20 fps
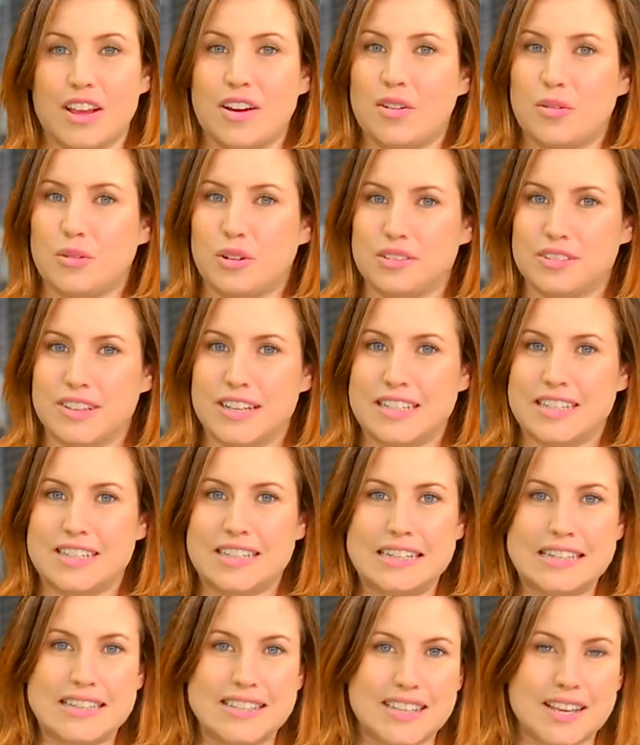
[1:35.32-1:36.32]
Well, it
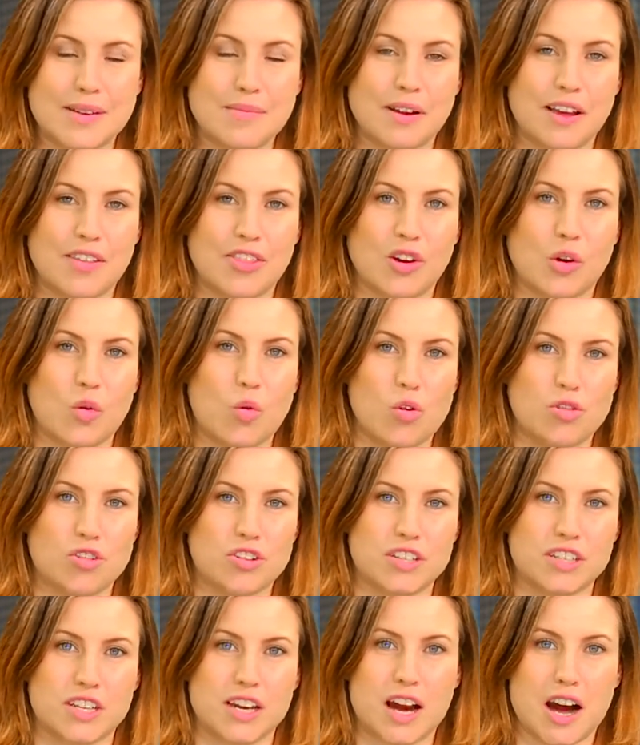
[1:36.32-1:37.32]
does seem like the
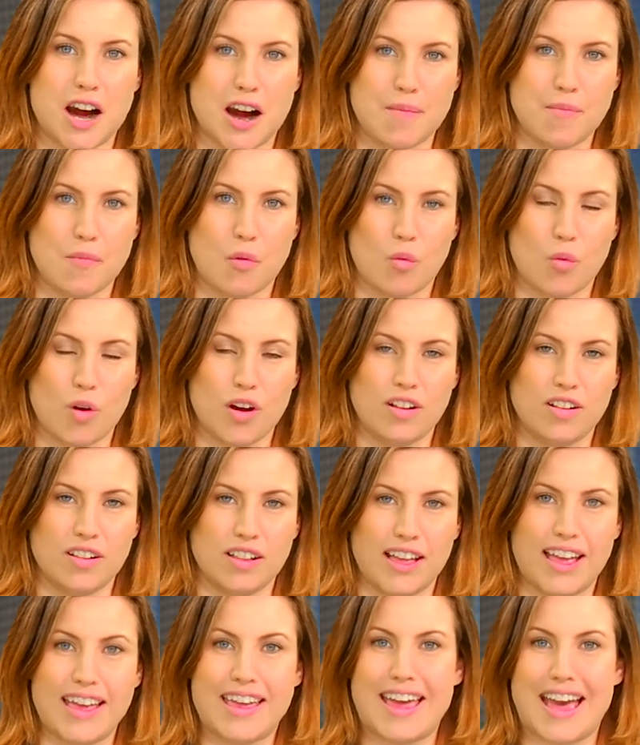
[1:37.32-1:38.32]
quarter to come
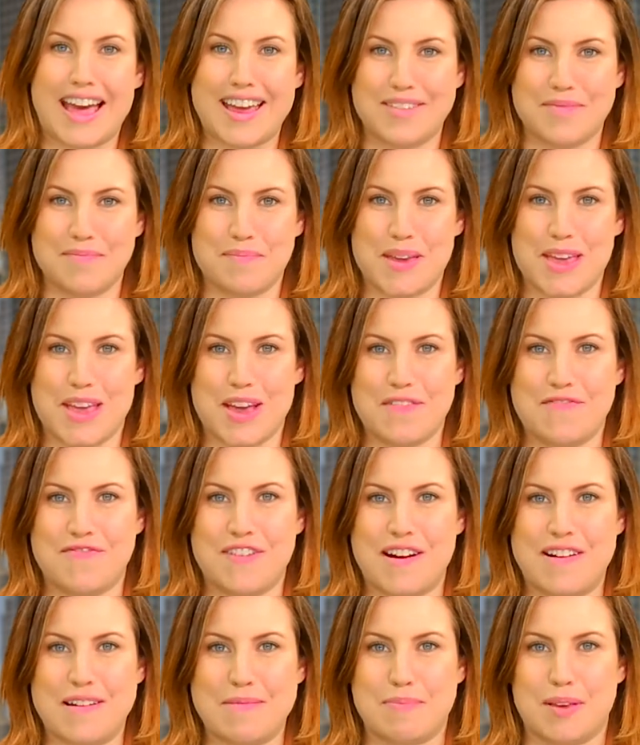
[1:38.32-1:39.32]
will again be a
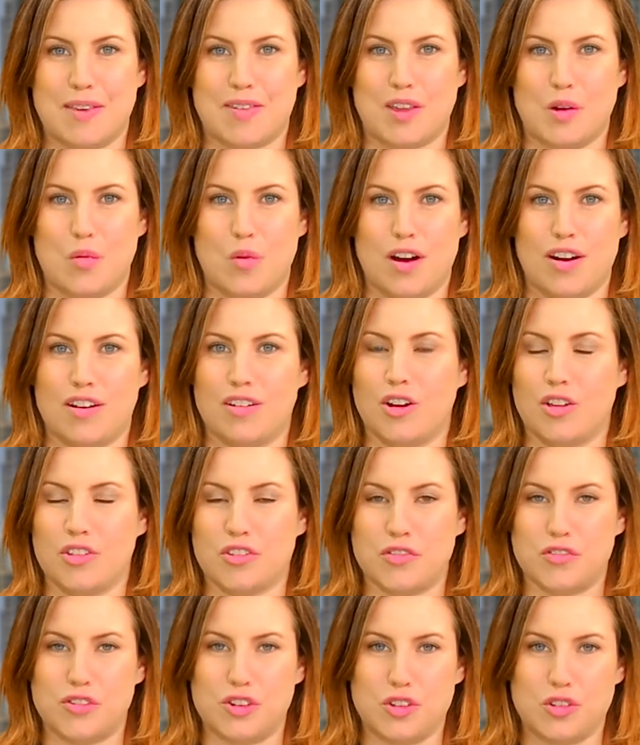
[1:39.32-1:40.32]
very busy one,
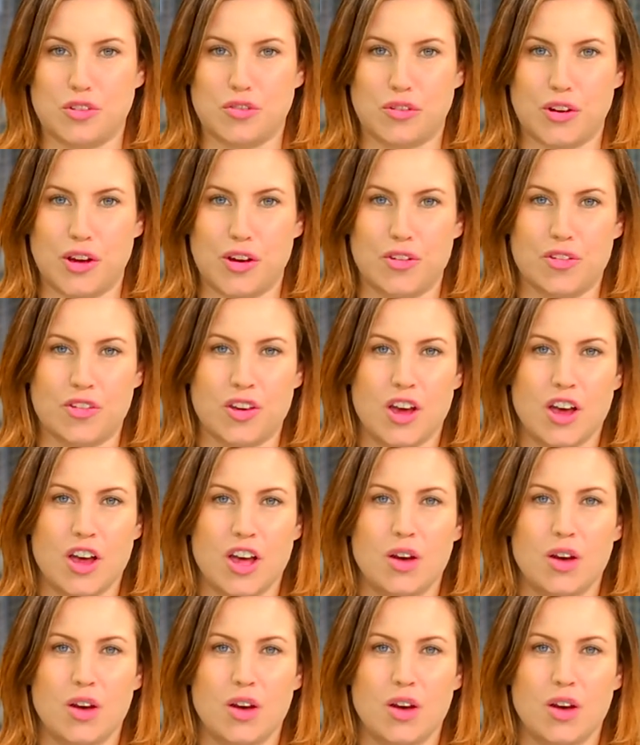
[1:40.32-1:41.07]
lots of news flows.